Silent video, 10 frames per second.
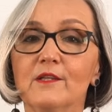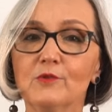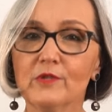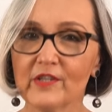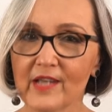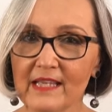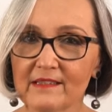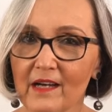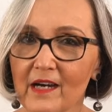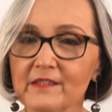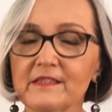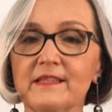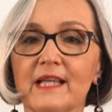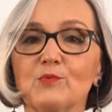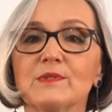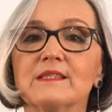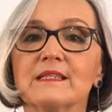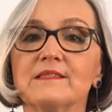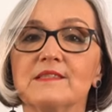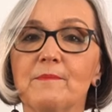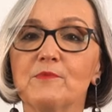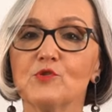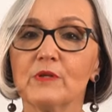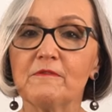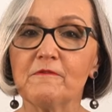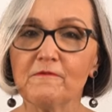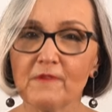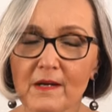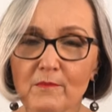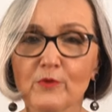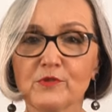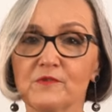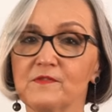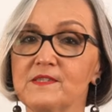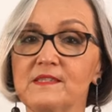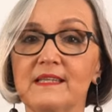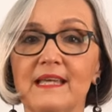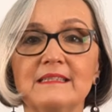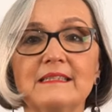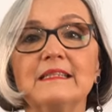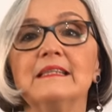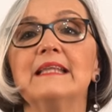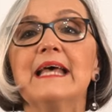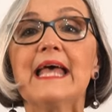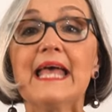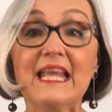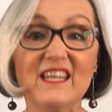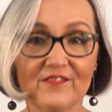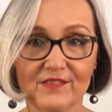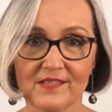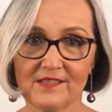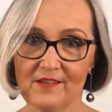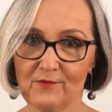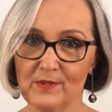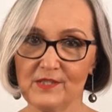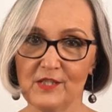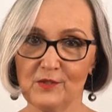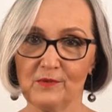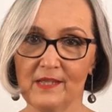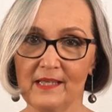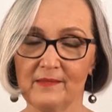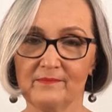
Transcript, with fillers: to create art that was conceptually far more sophisticated than any of the stuff we see today.